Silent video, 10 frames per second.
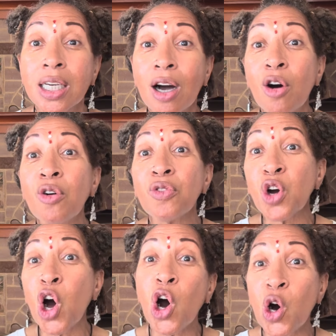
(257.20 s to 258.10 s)

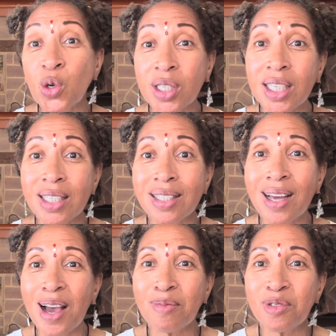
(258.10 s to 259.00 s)
overhauled. It's
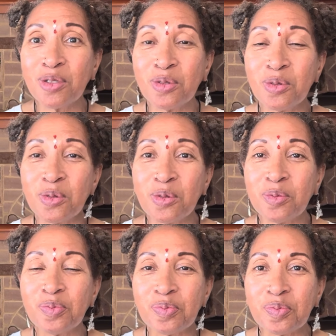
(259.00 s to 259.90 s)
time to
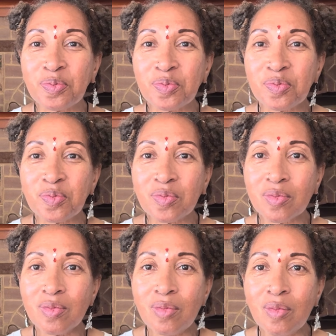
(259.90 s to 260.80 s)

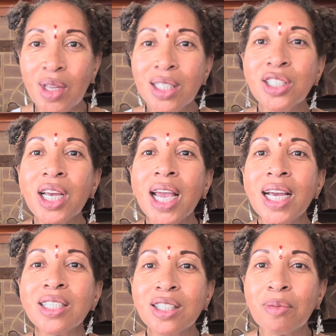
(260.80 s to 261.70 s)

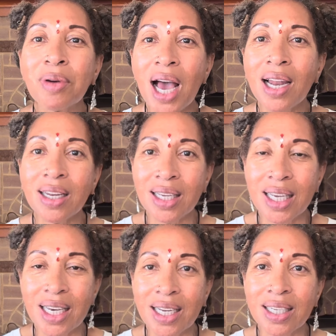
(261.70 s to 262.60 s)
change the palate
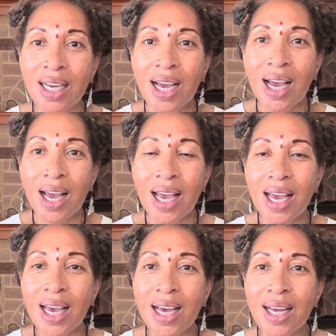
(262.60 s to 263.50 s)
again.
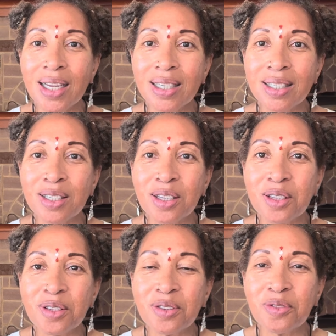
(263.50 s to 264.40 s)
And
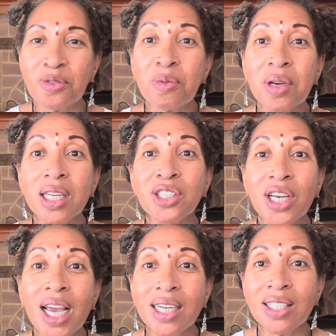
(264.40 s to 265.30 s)
for me to
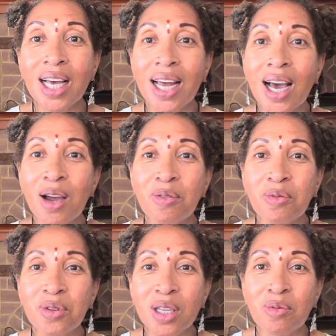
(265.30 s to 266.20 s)
change that, I
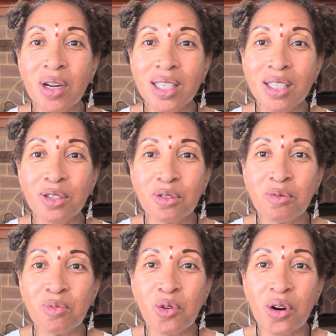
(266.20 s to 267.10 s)
really wanted to do
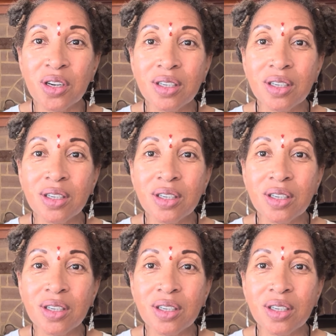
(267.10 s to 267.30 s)
more